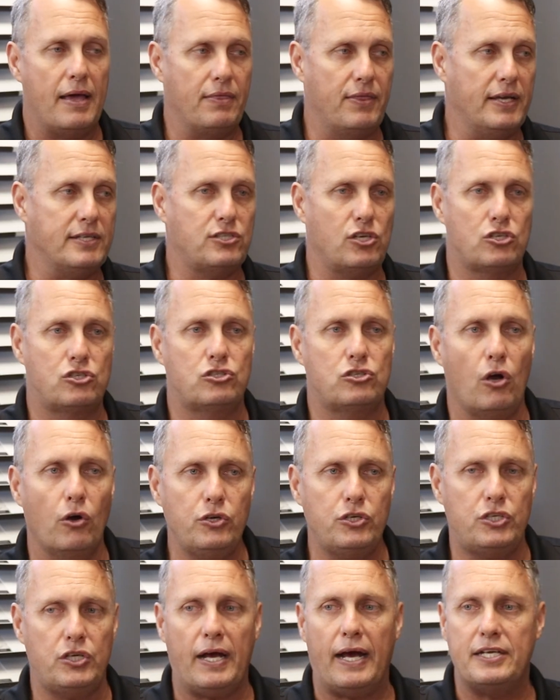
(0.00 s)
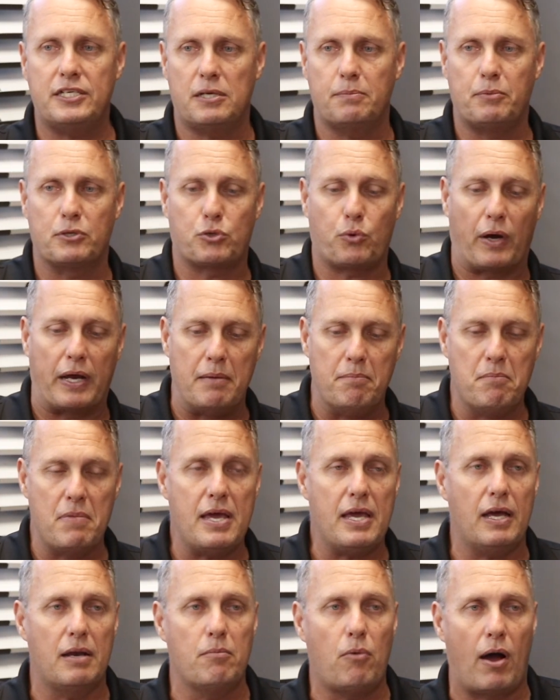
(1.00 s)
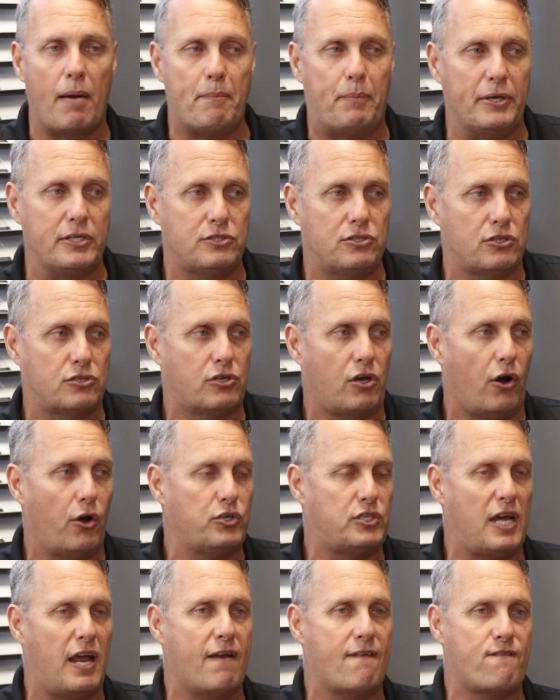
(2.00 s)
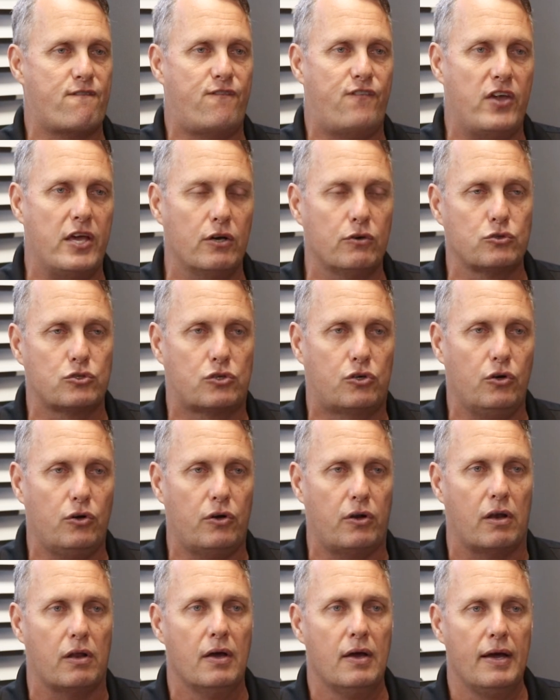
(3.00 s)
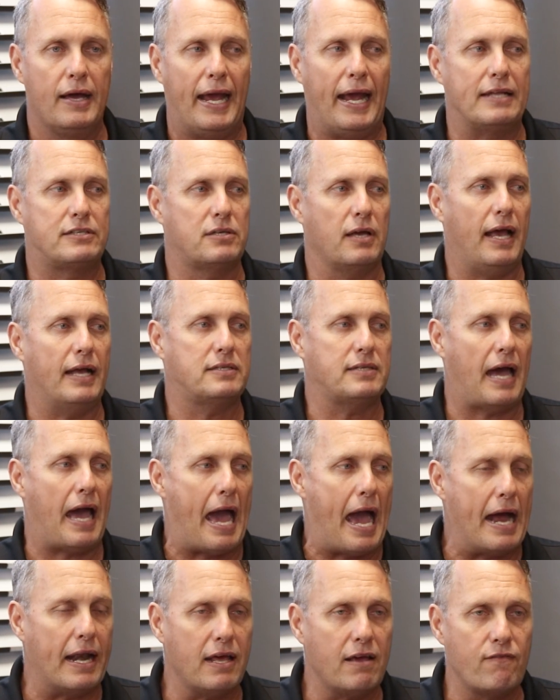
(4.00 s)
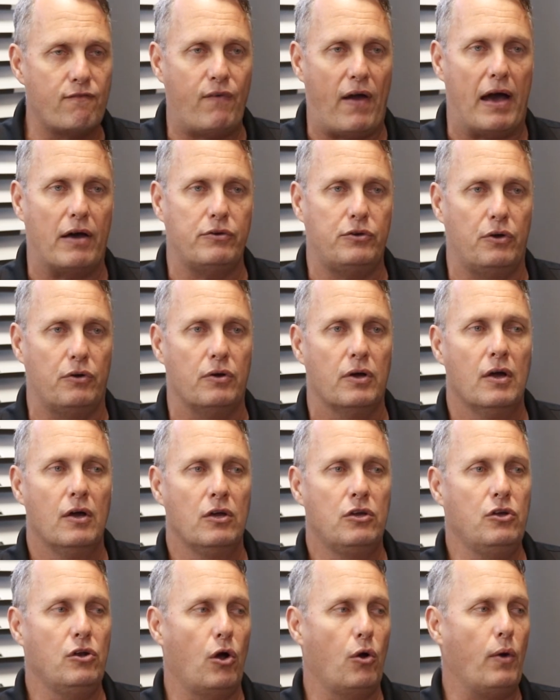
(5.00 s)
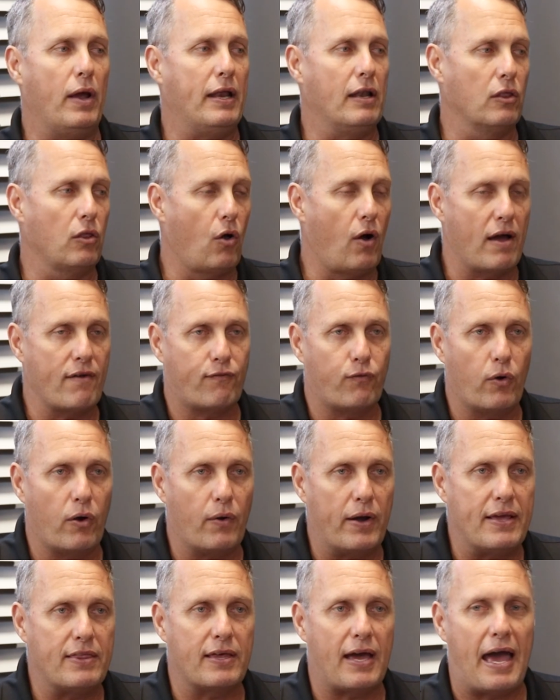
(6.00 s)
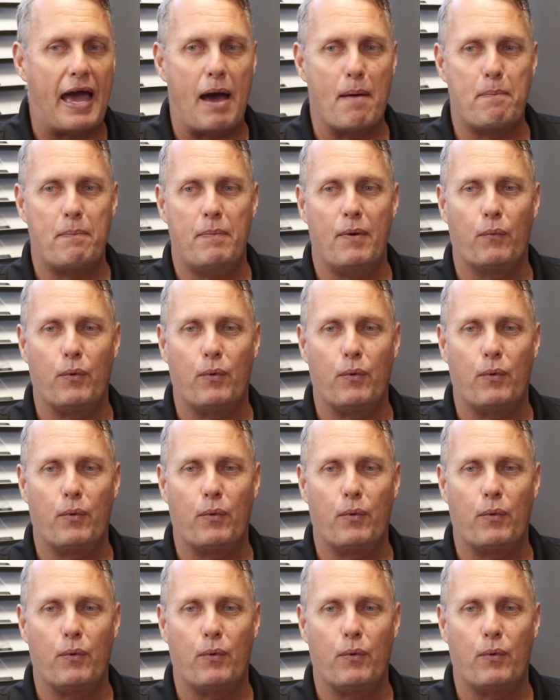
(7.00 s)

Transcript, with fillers: this association between me and my business coach it feels good it's it's adding value you know in life we're either uh,